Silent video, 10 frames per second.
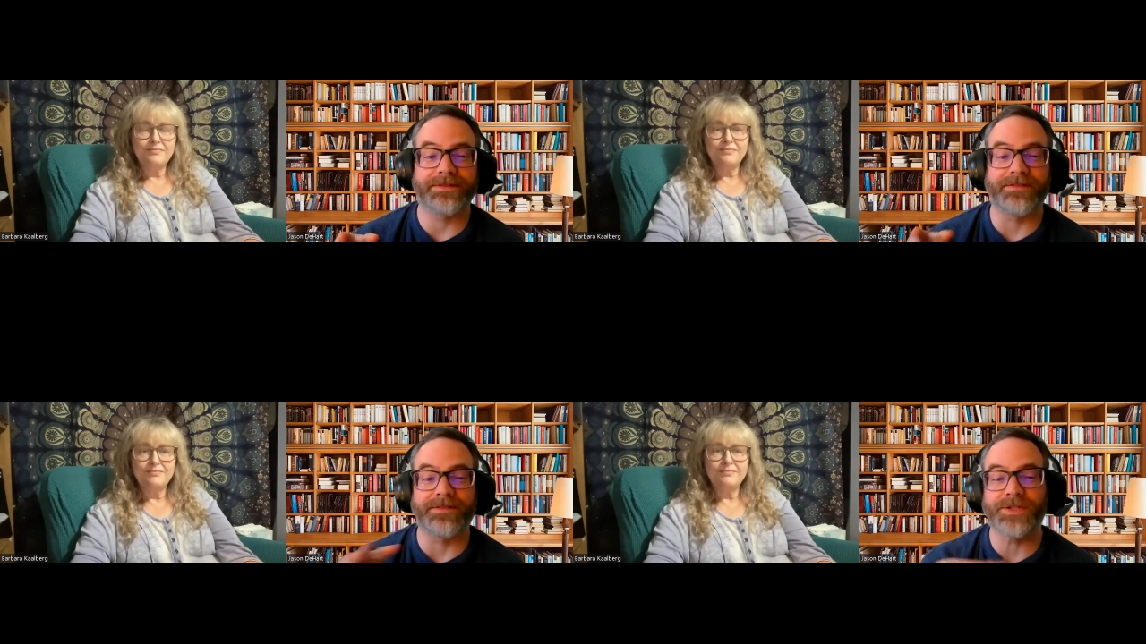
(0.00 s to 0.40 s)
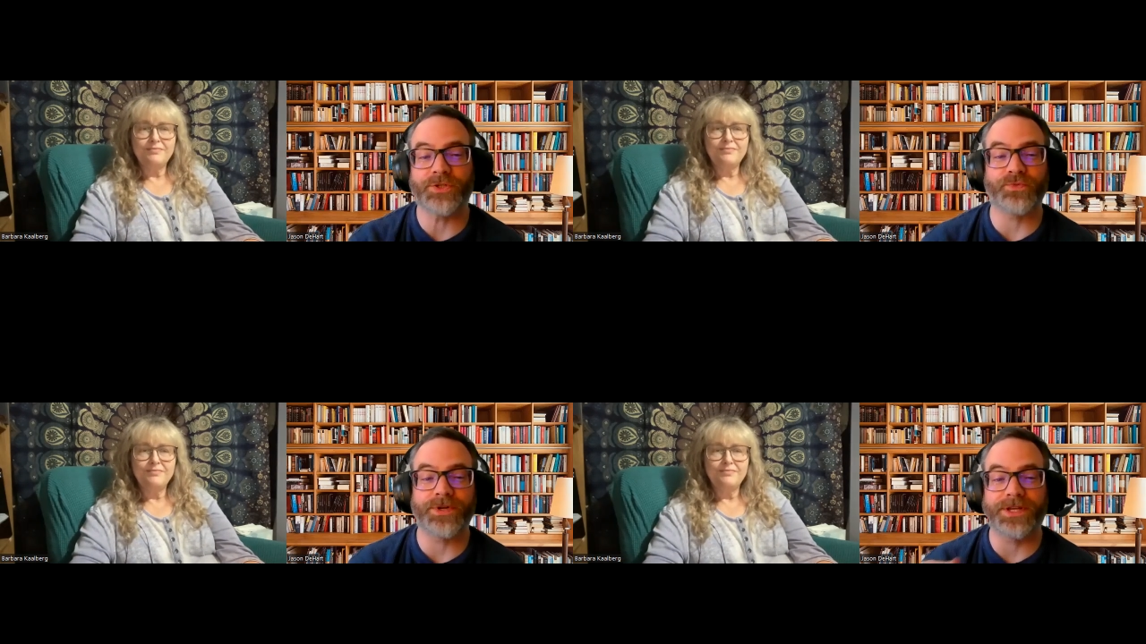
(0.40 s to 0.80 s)
Speaker 1: the
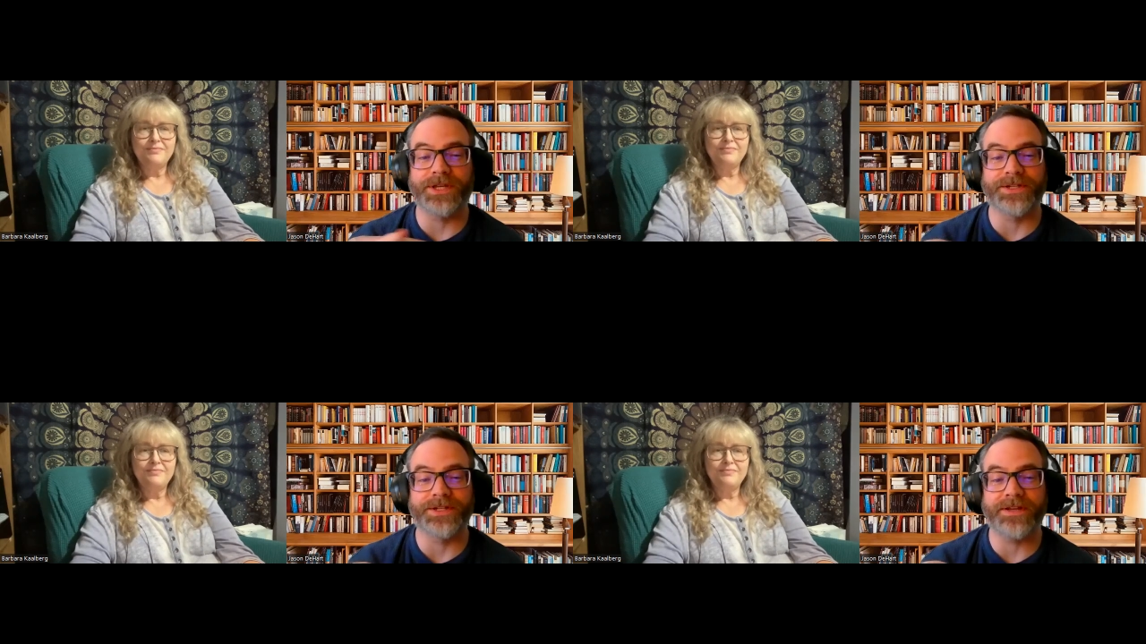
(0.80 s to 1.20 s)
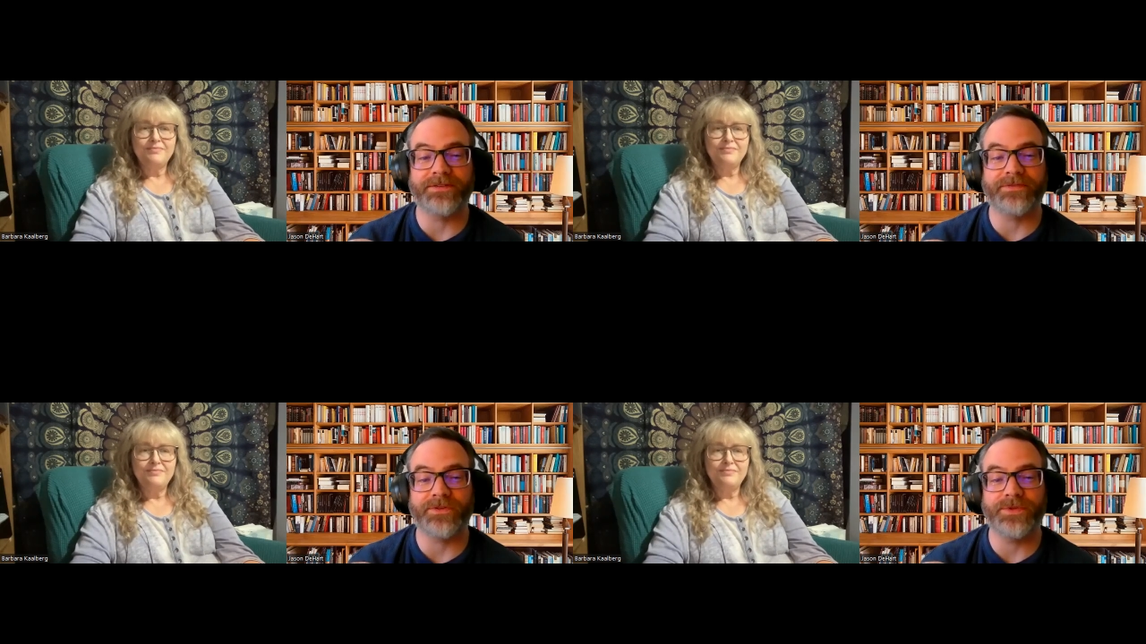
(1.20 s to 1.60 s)
things you're working on
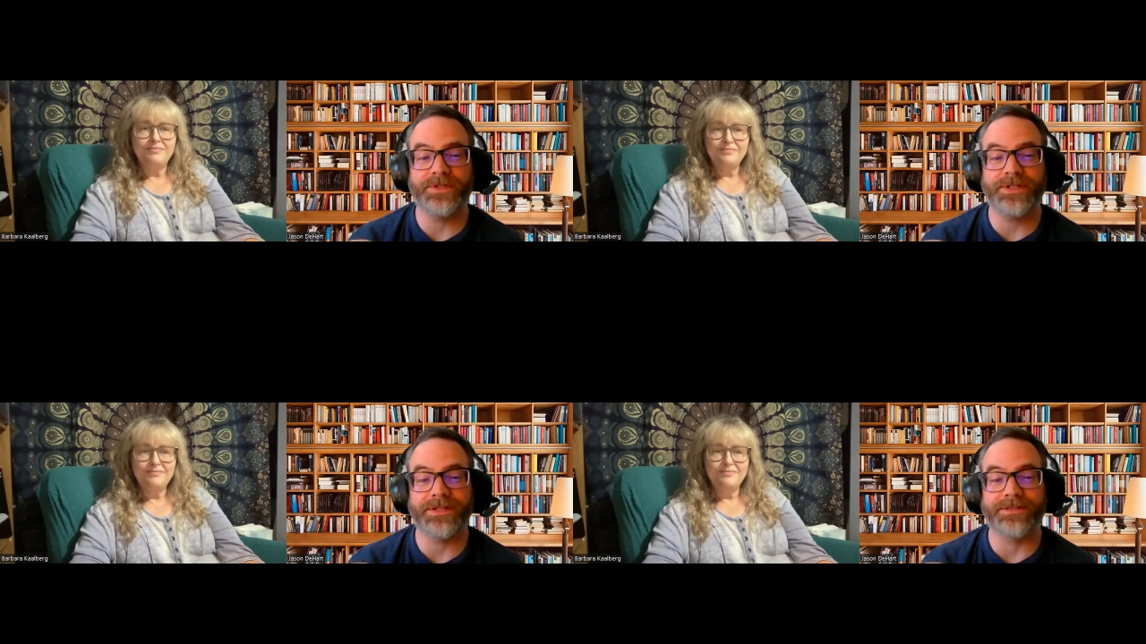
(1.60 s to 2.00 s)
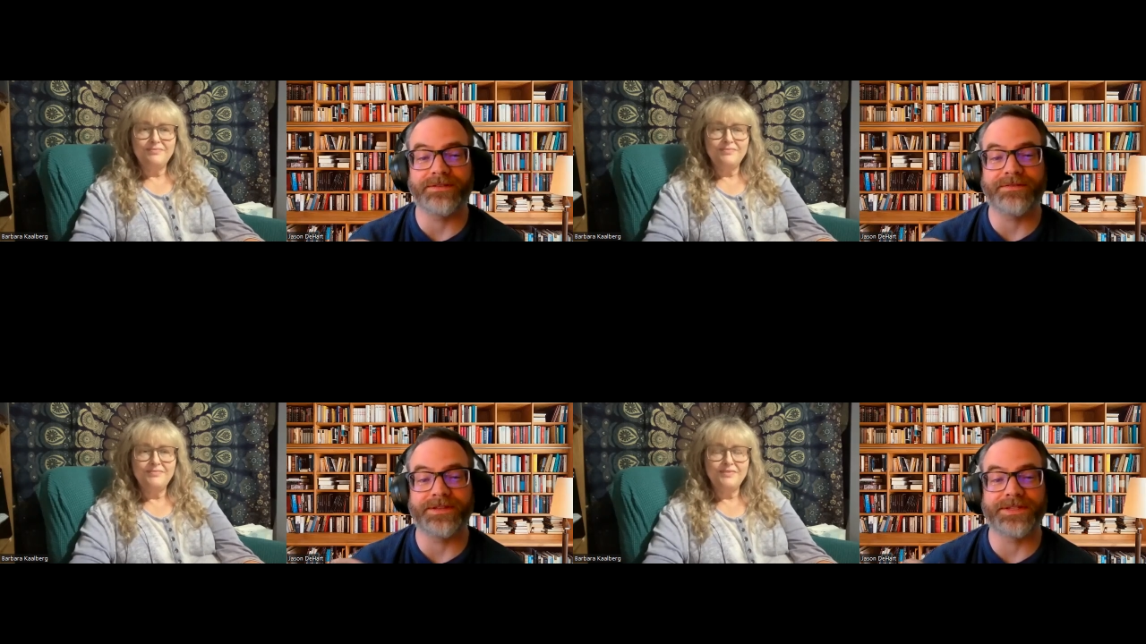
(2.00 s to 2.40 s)
now if you want, and
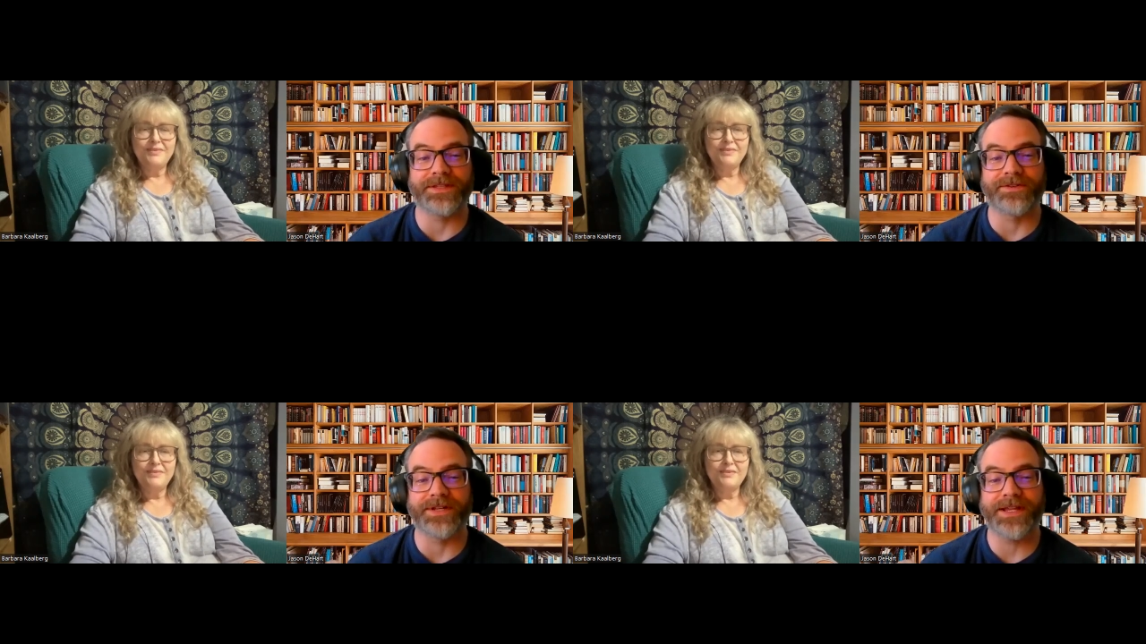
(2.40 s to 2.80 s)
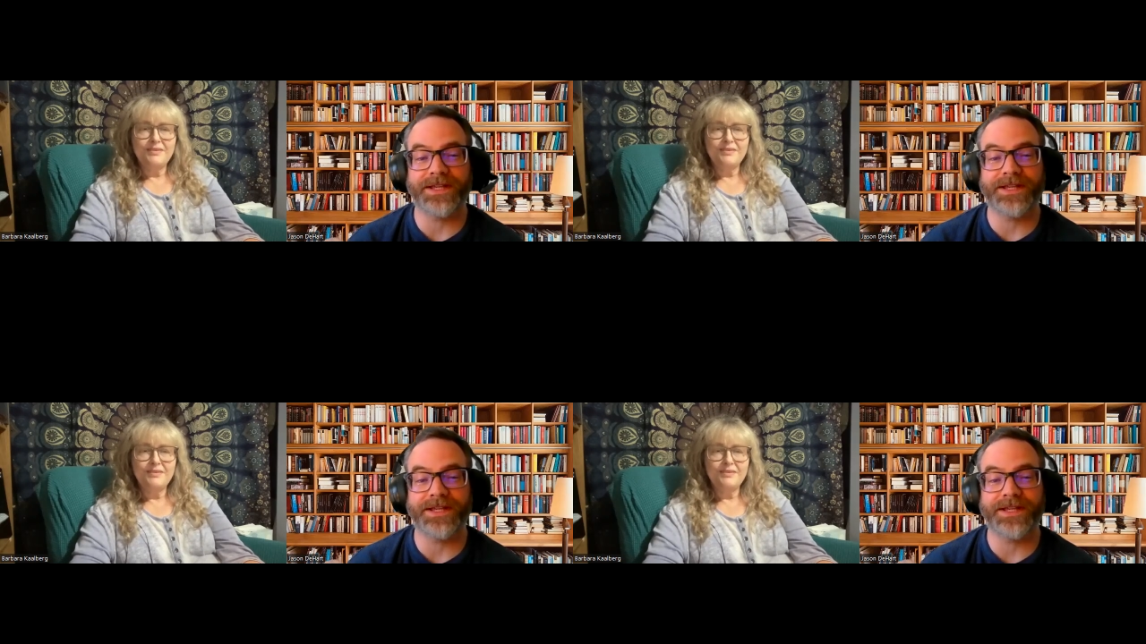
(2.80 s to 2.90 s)
the things that are